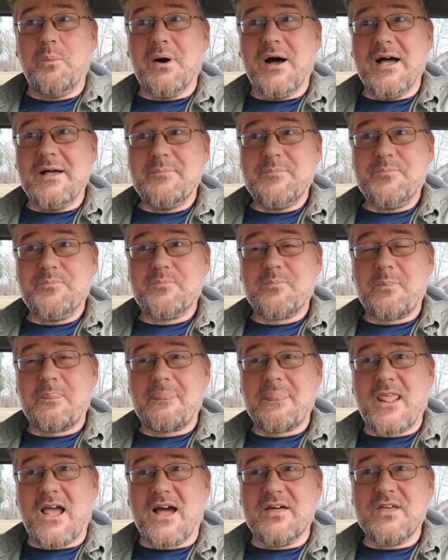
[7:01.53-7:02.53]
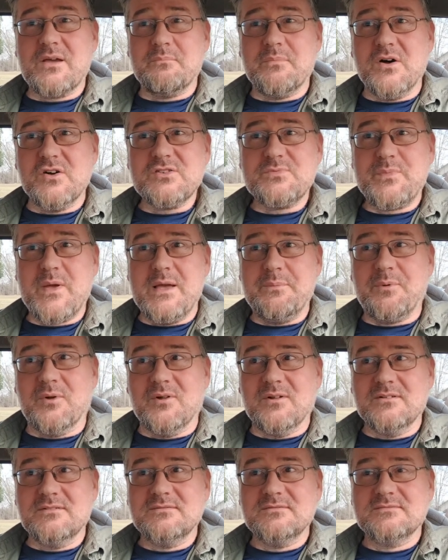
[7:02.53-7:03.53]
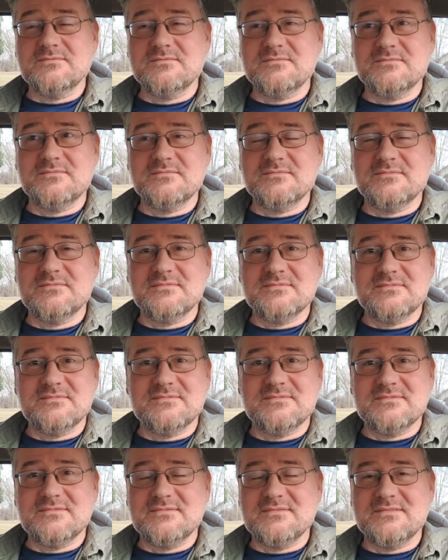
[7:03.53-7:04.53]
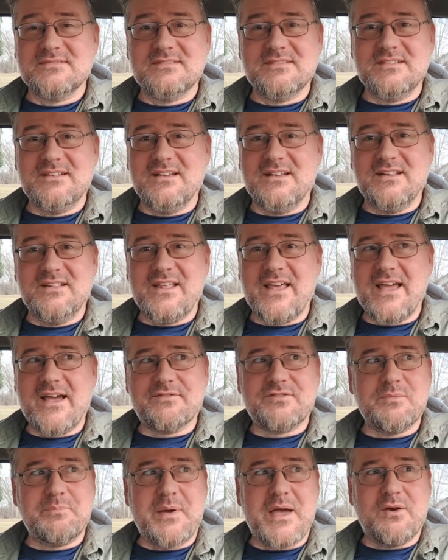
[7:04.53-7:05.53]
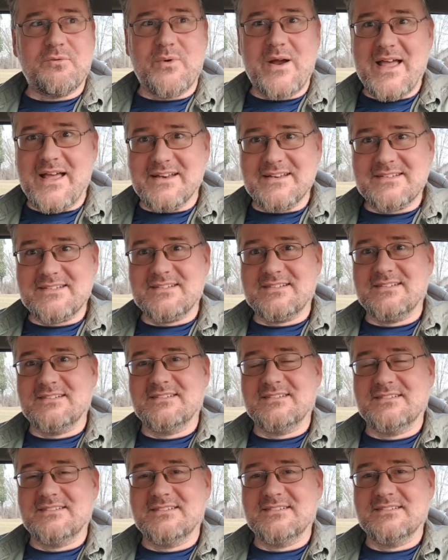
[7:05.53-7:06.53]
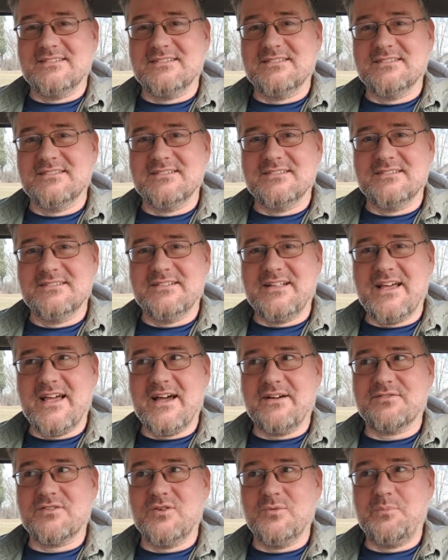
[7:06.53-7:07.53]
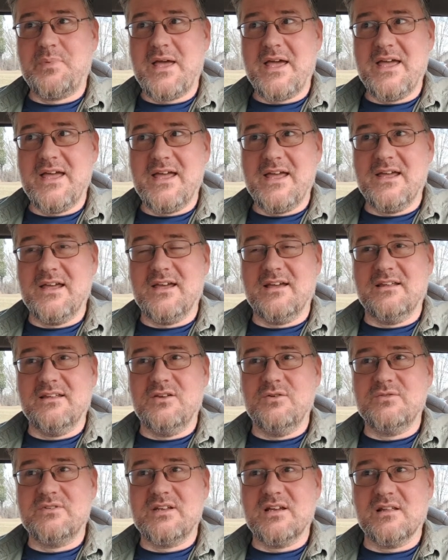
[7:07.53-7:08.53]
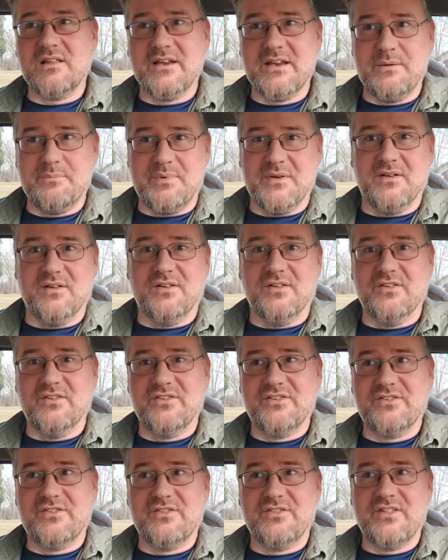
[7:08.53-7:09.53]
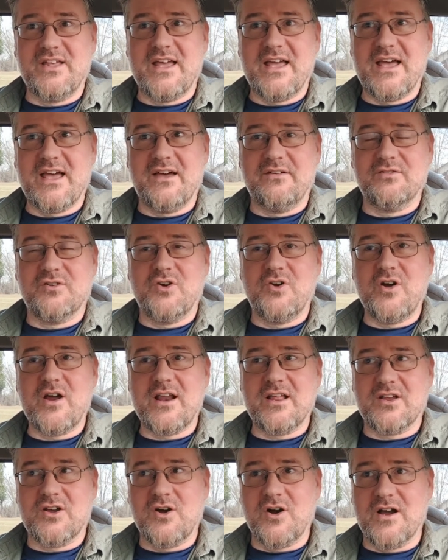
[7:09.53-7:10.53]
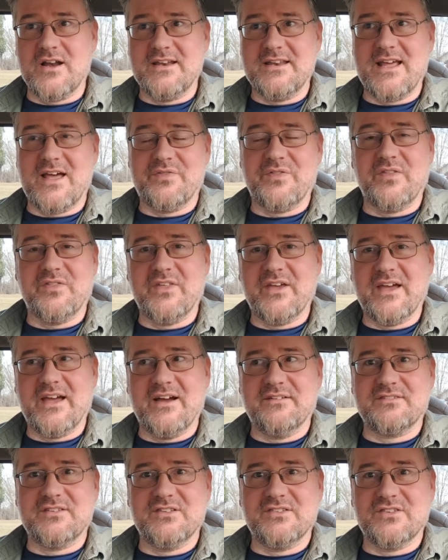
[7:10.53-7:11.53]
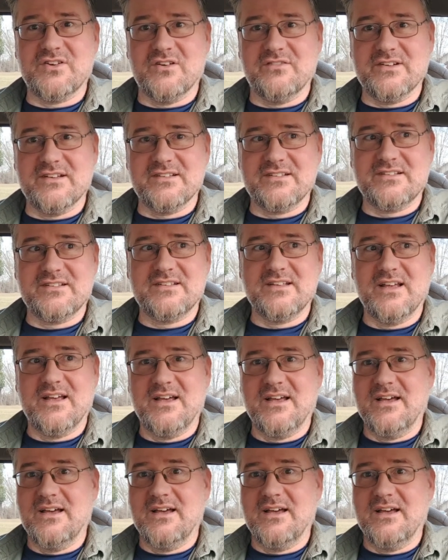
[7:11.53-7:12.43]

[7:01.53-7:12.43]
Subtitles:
But I think most people, they have to pay rent. They have to pay utility bills. They have credit card debt that they have to service.